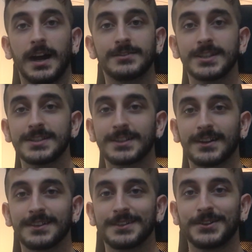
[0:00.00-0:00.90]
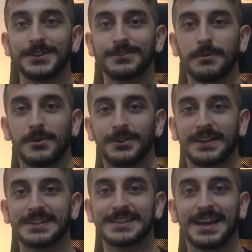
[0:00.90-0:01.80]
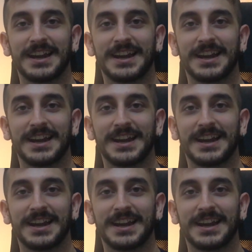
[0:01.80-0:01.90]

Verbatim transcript: I've just started learning robotics